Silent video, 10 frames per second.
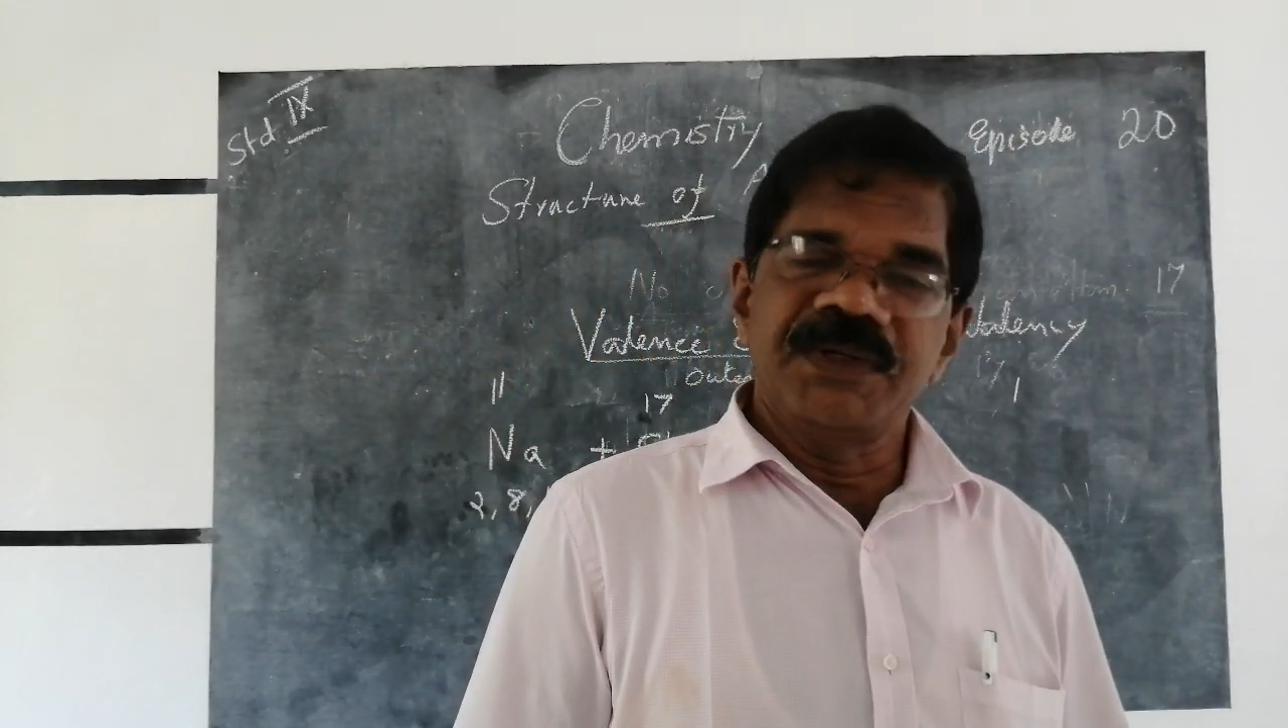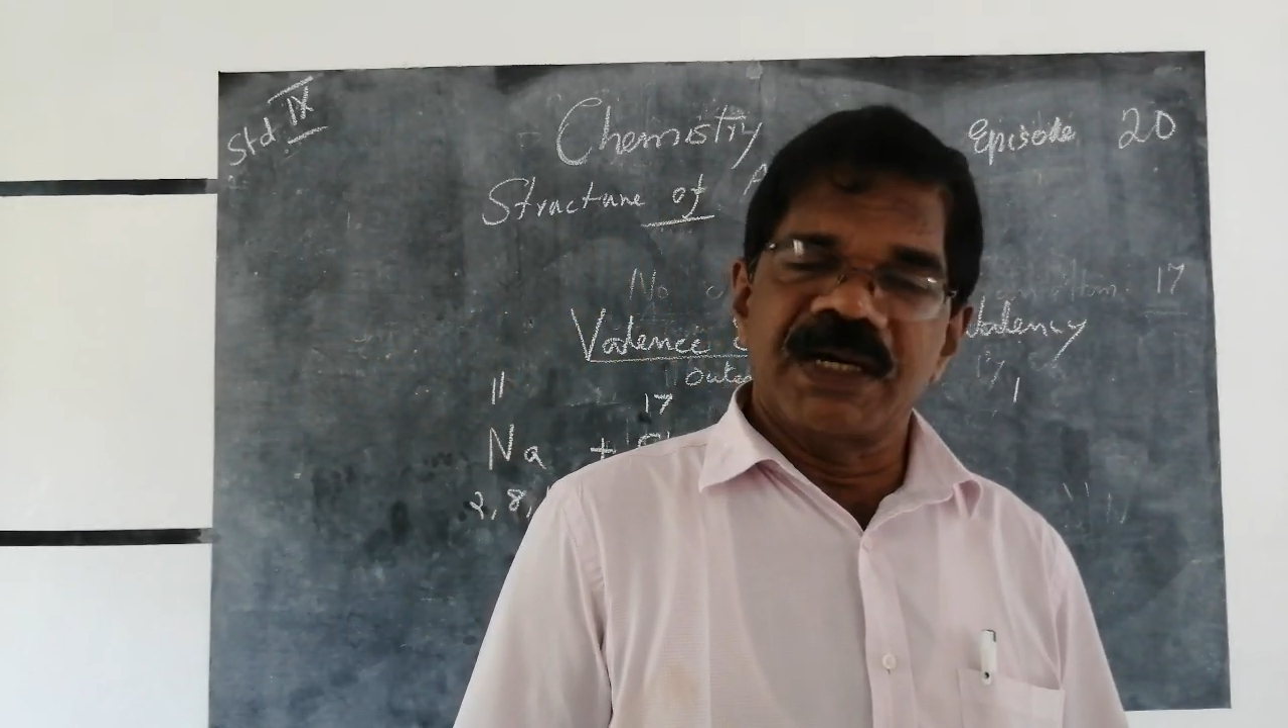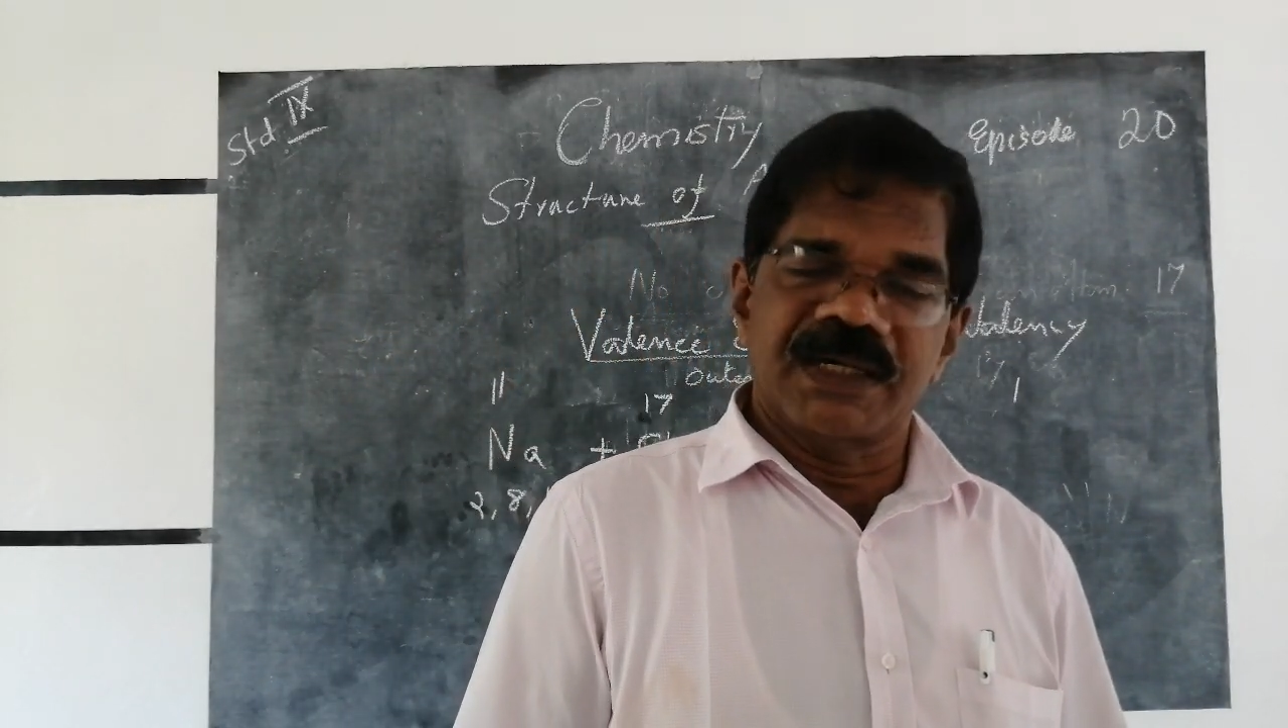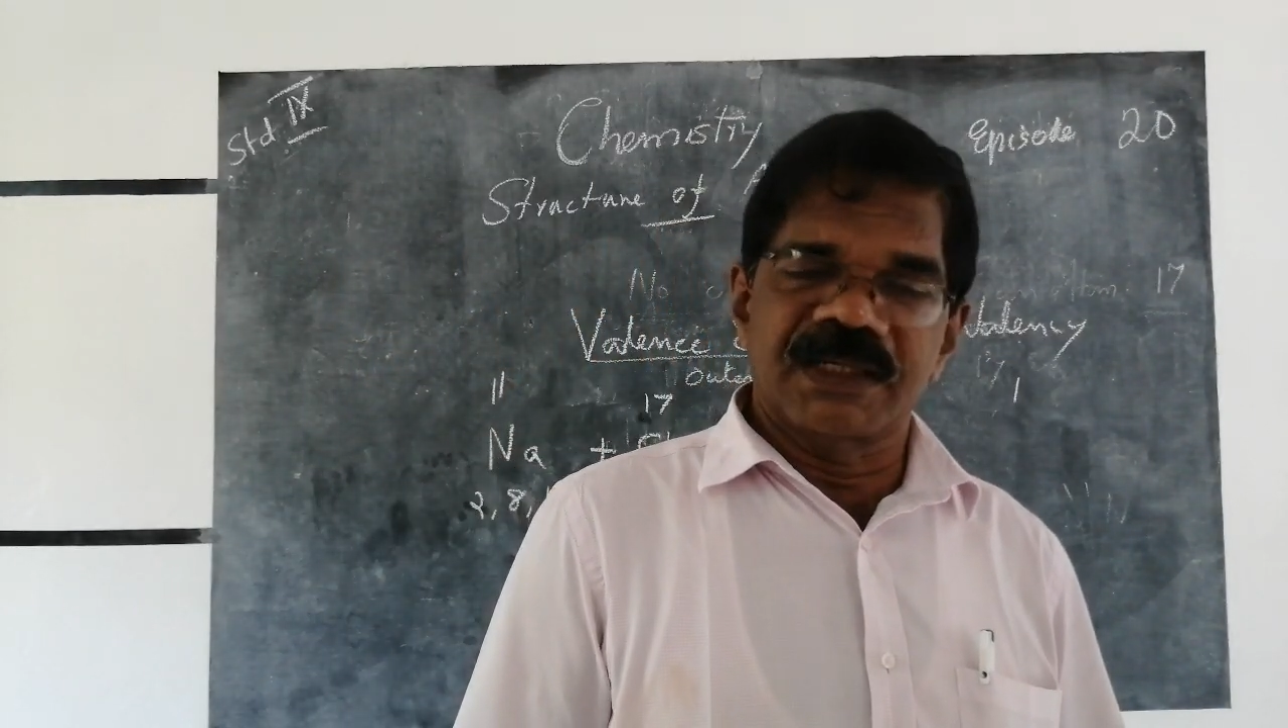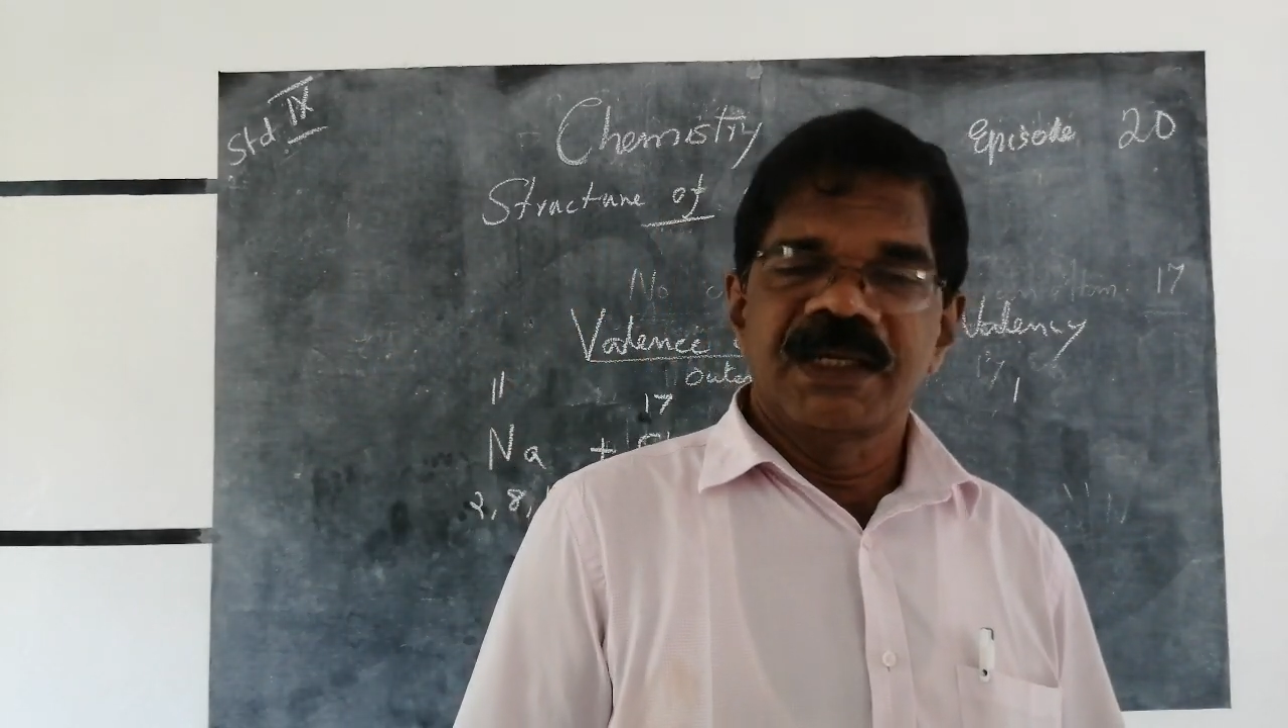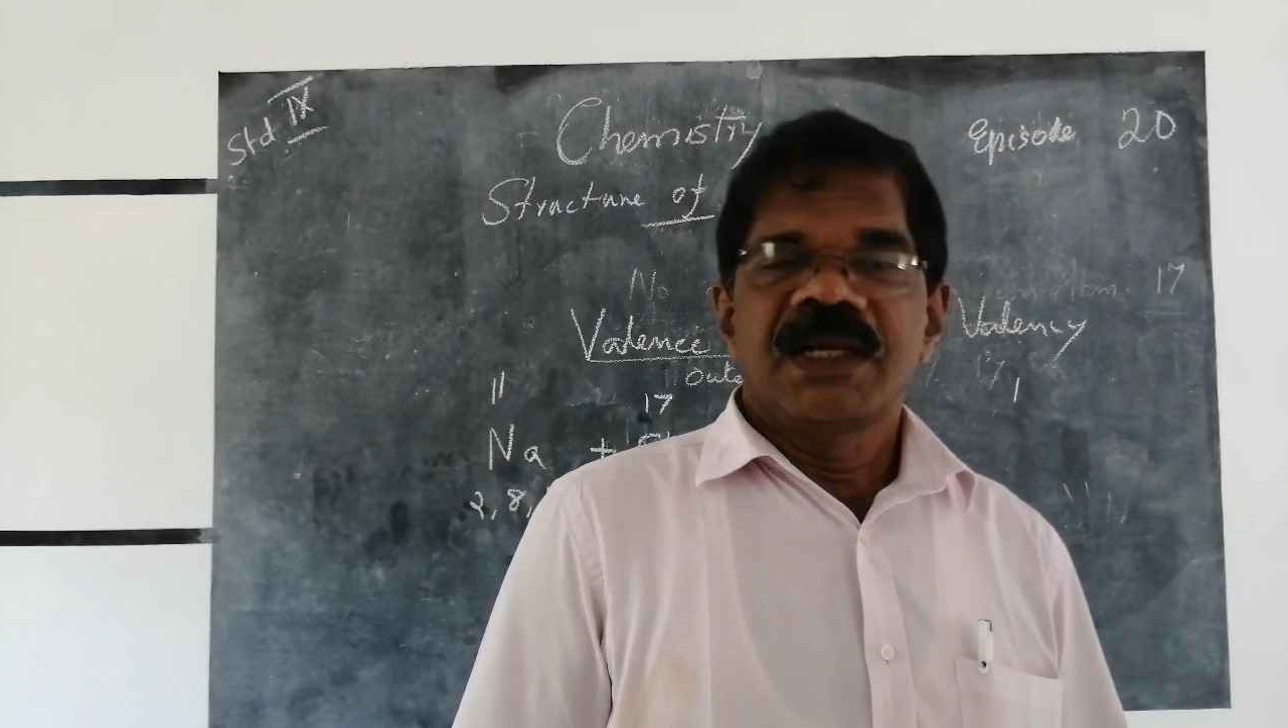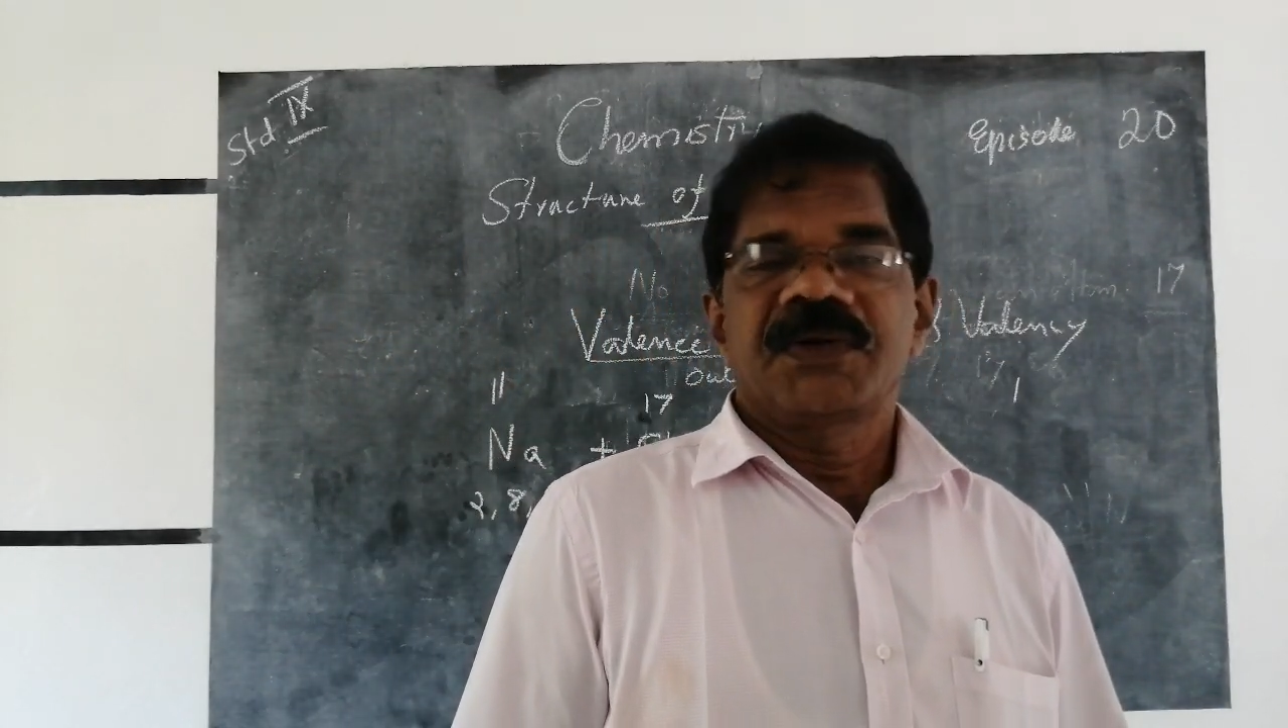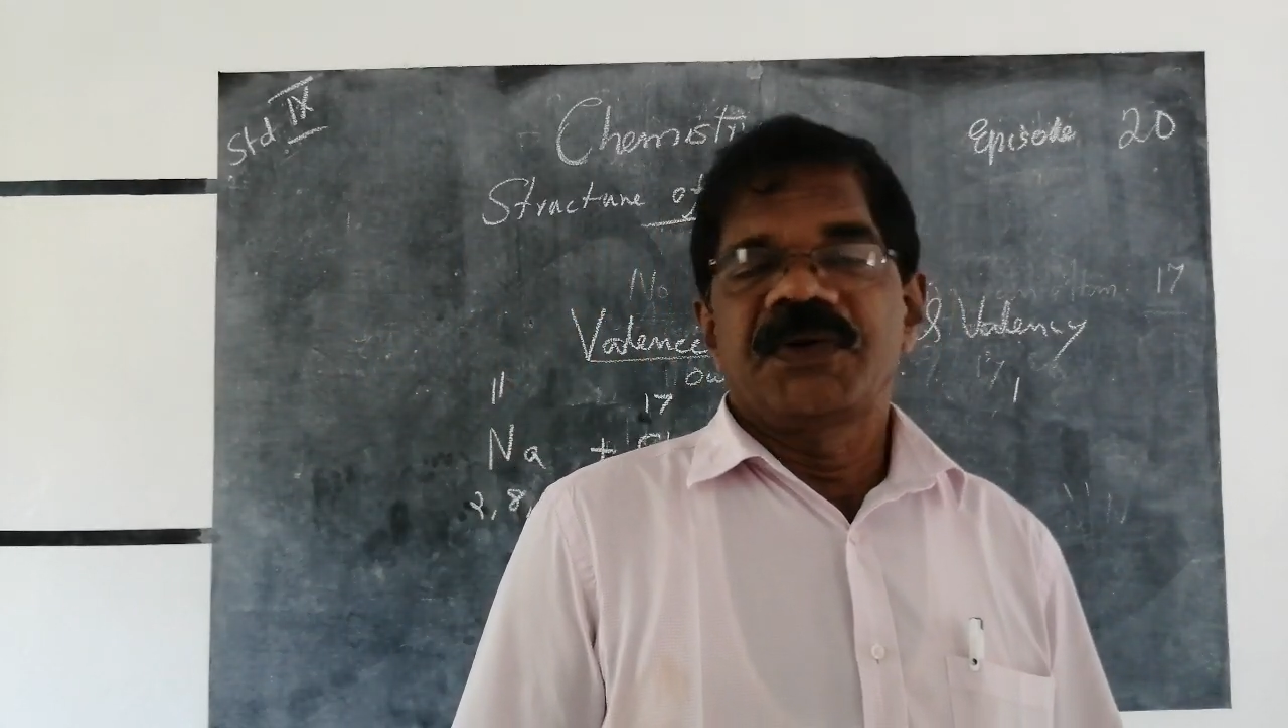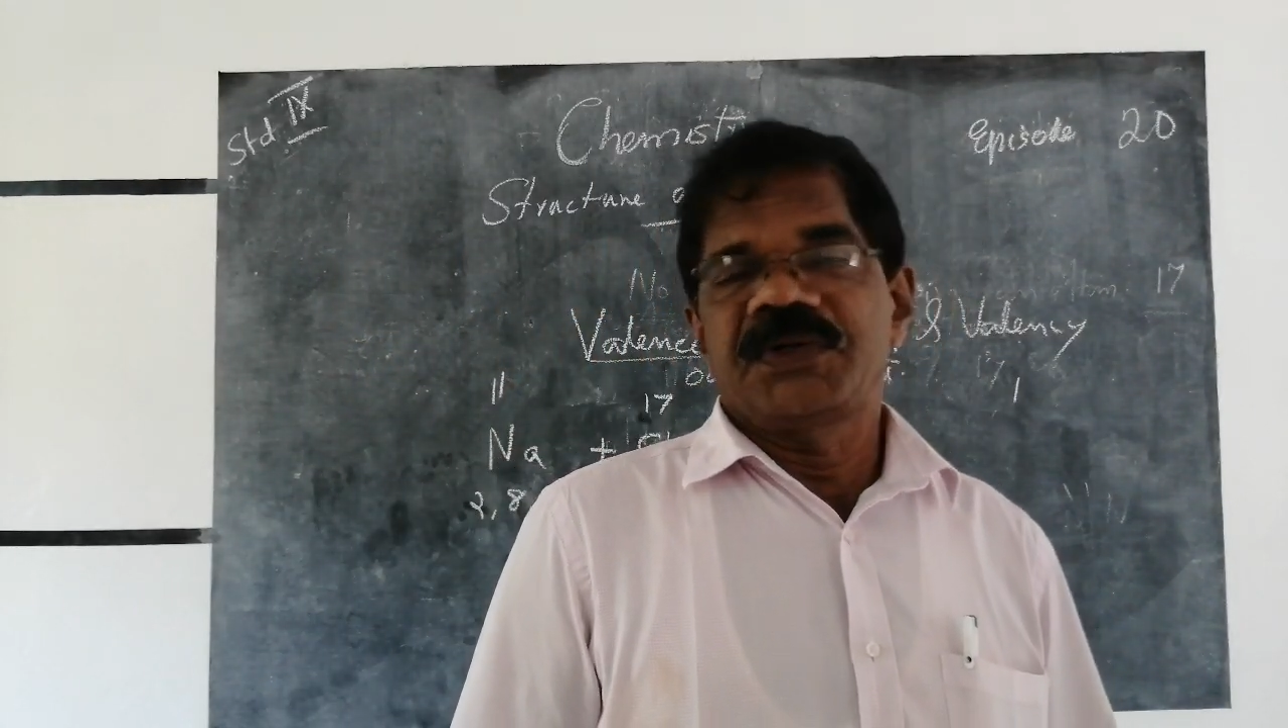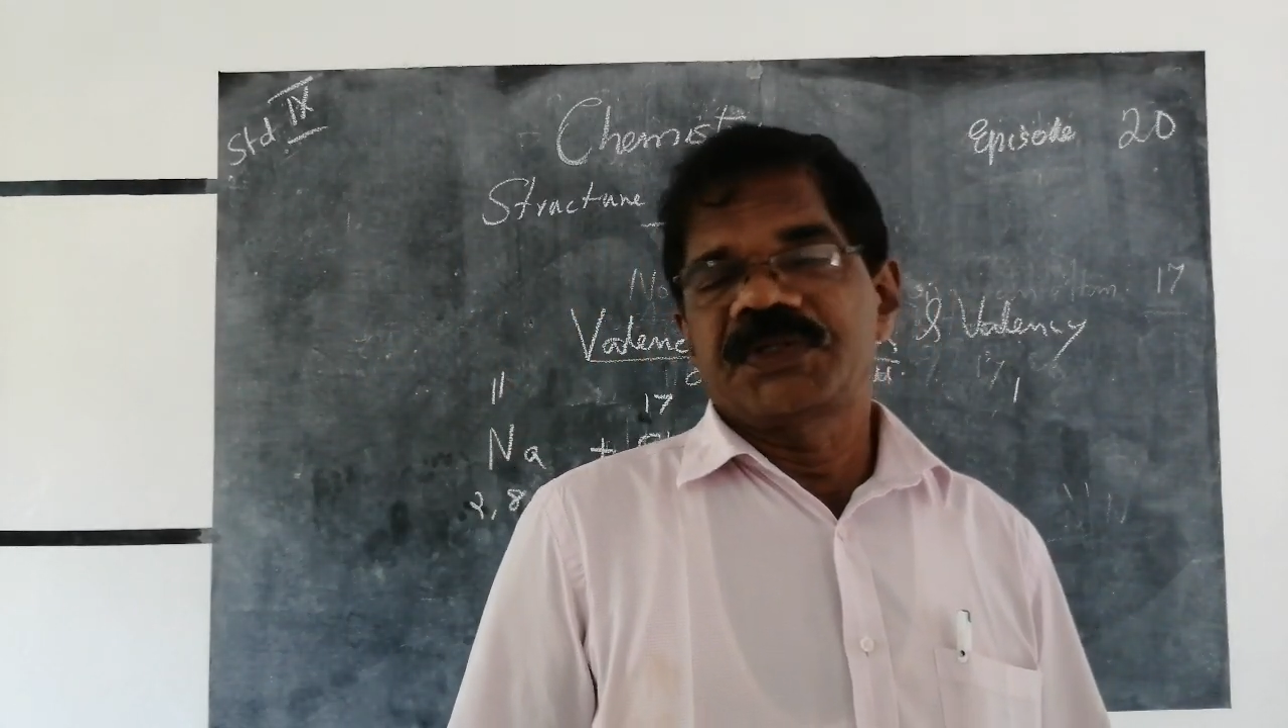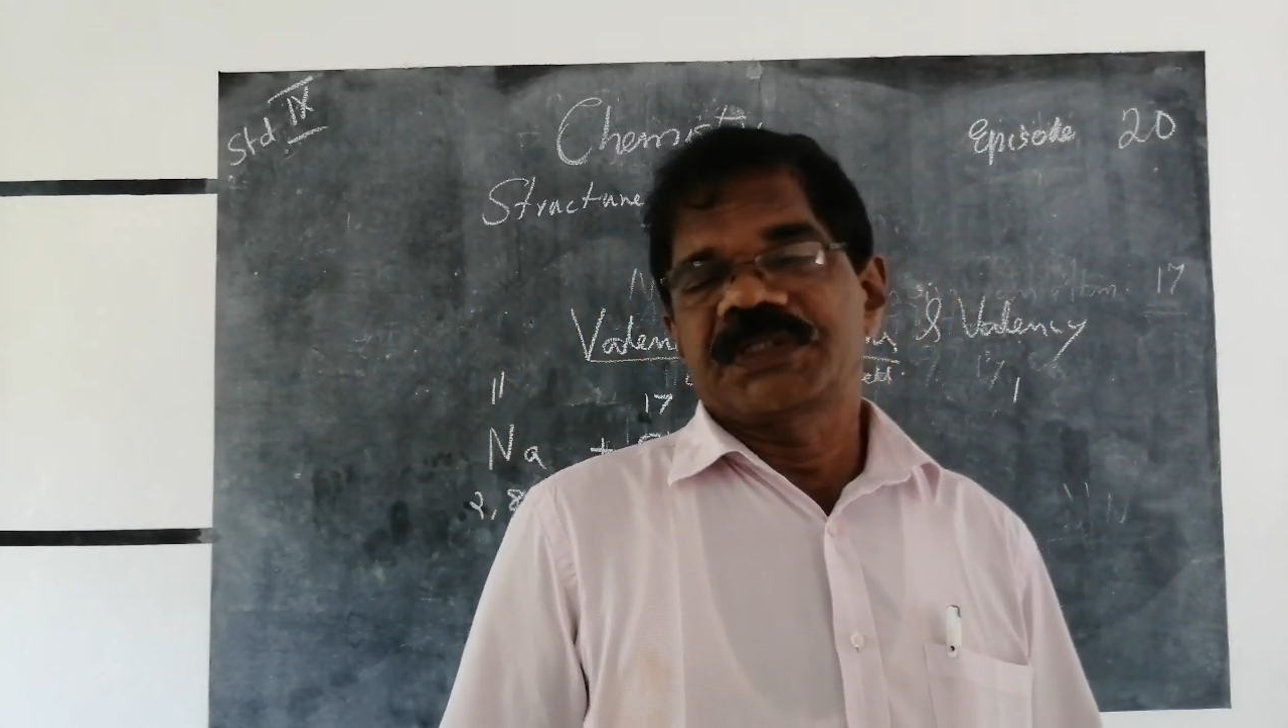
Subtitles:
You are going